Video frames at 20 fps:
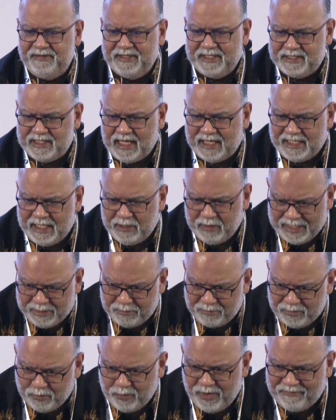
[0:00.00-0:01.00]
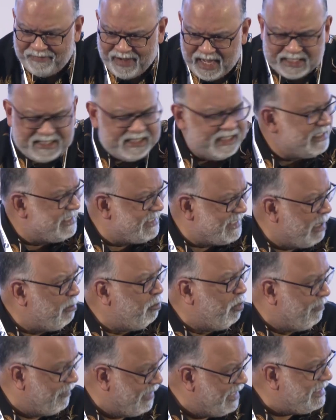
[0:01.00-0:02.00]
I think we've answered some of
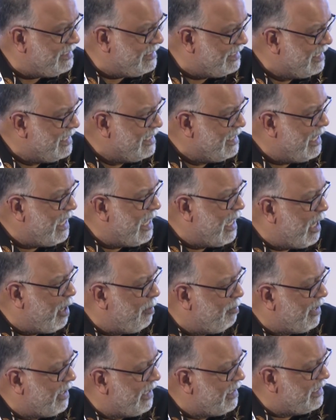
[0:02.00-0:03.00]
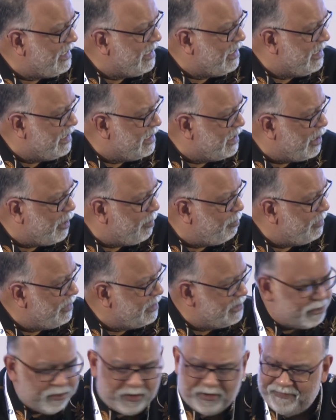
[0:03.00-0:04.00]
it, but I think it's
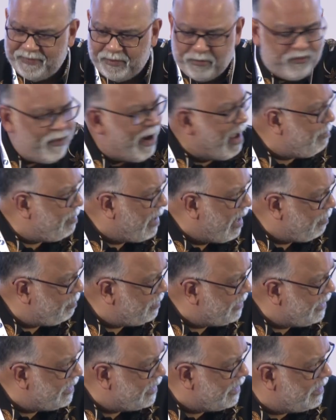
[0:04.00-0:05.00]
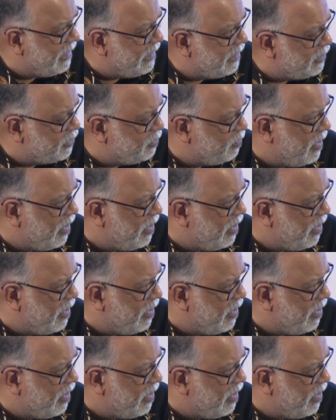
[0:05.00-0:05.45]
sort of a wrap up here as well,